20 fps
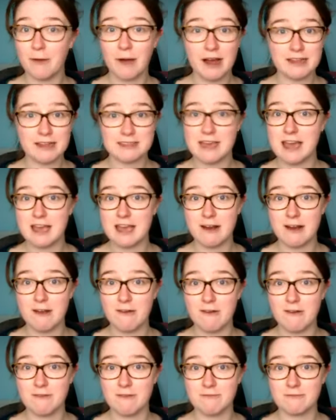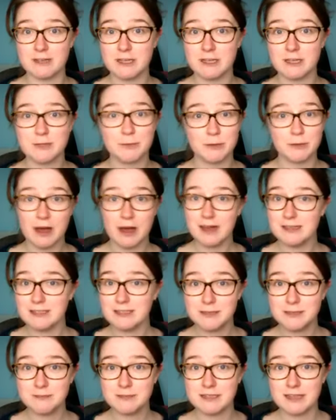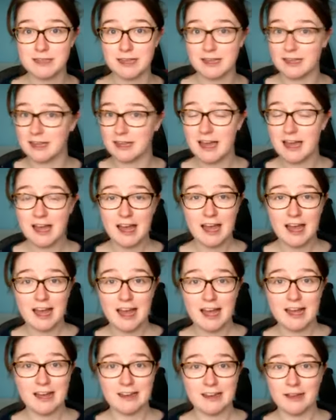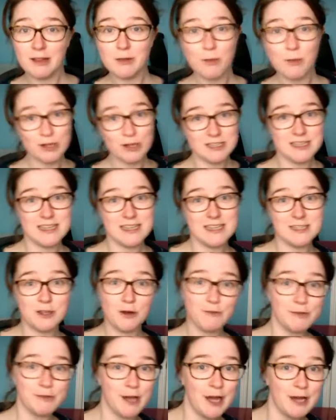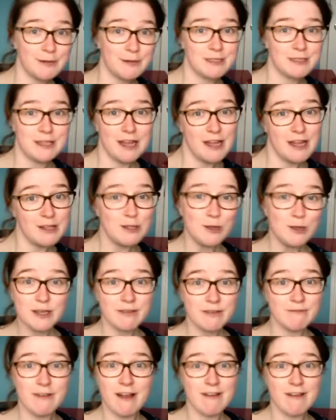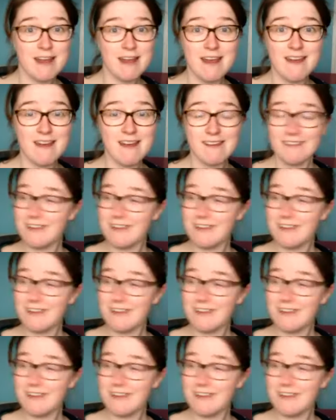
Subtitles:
take along reusable items like lunchboxes, coffee cups, talking very,